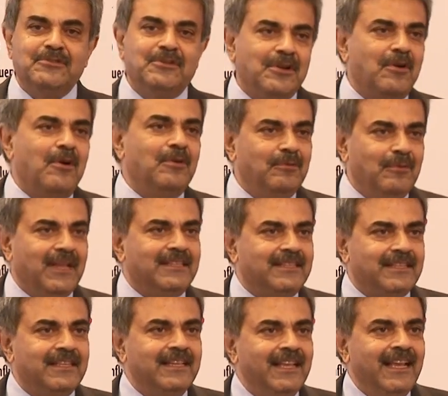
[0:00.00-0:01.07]
to reckon
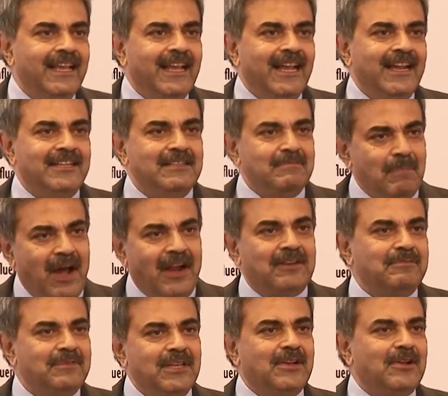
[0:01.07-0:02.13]
with. It is part
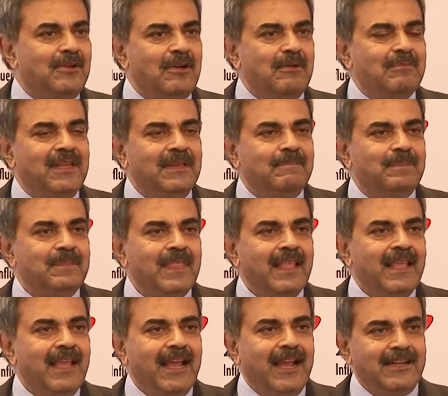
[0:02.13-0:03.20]
of the economy,
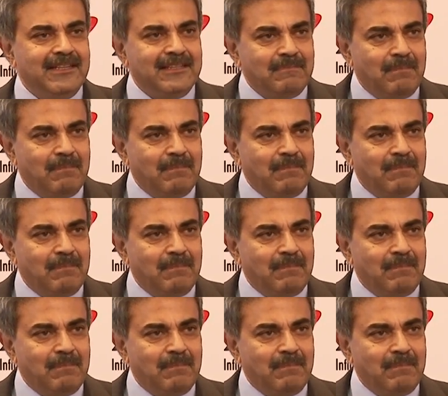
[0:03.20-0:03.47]
it is